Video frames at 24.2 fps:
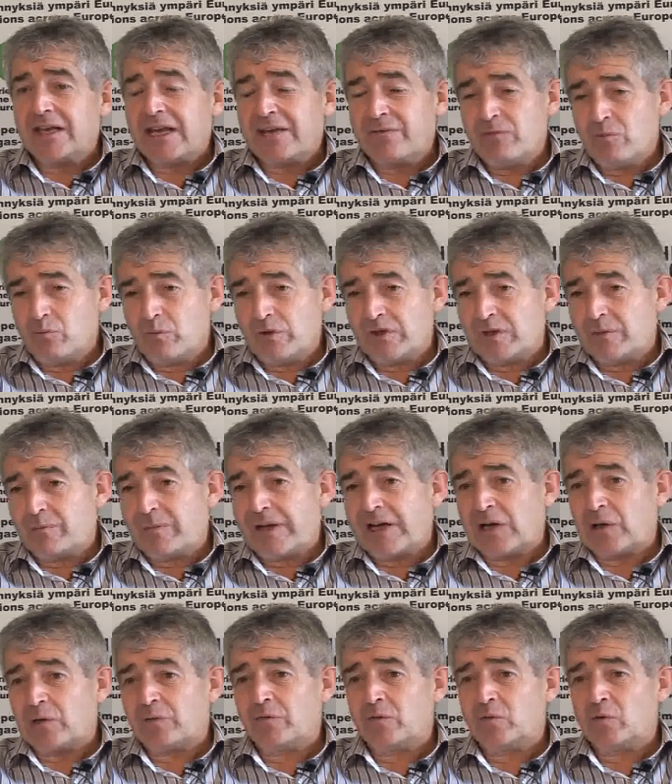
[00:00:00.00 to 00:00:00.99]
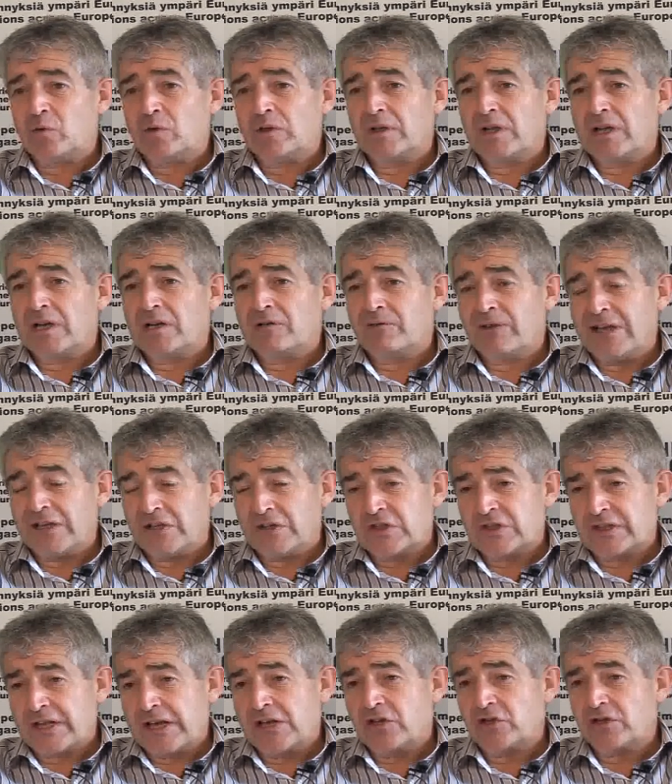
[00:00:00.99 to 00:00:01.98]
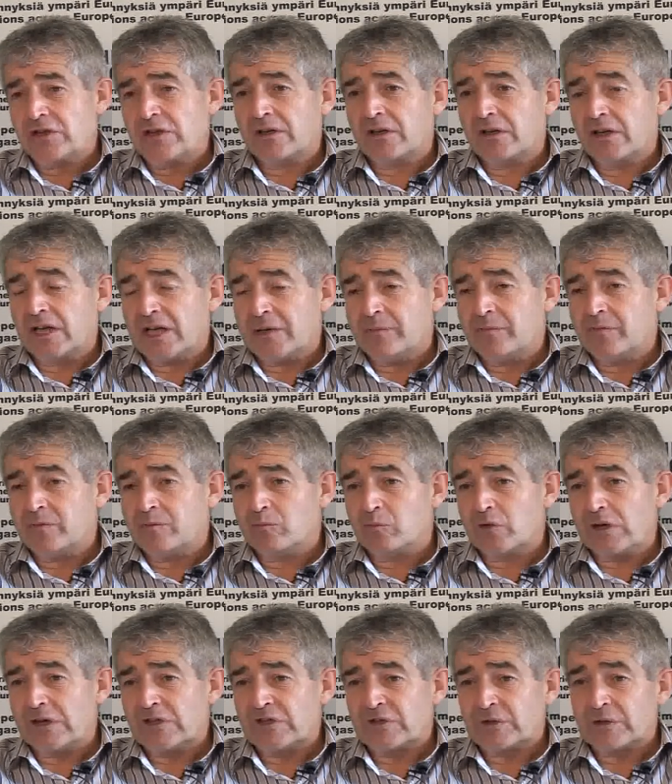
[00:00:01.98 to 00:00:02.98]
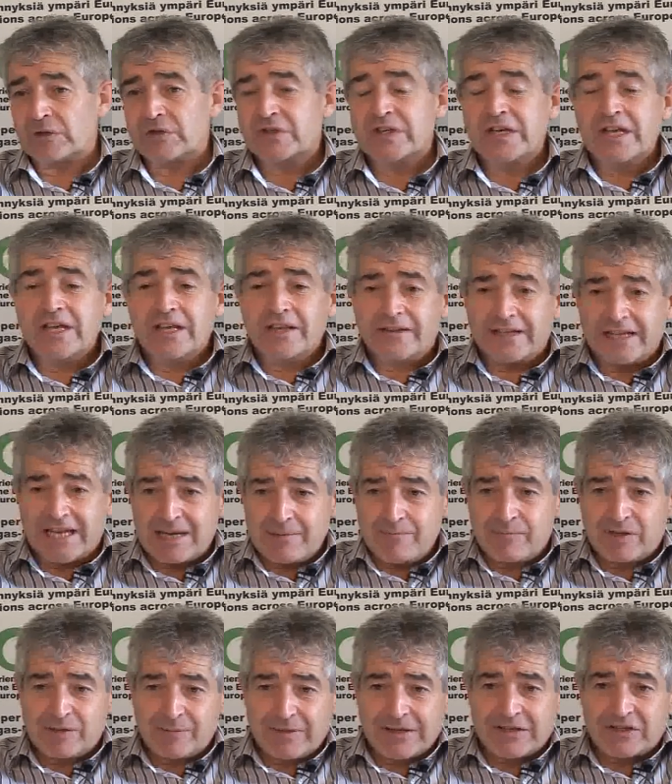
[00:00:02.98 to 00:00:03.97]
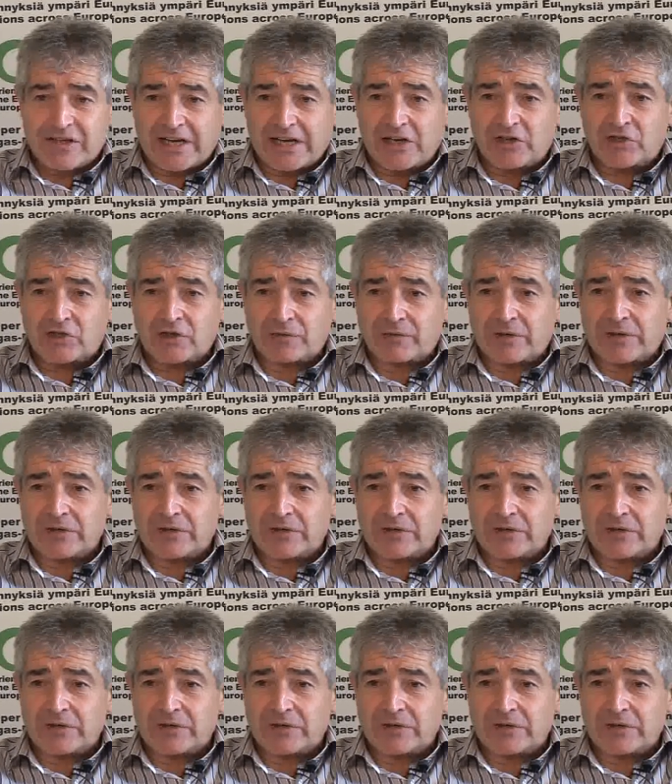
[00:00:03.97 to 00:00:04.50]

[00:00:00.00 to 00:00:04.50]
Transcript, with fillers: even with the powerful uh, legislation that can come from Brussels, the implementation of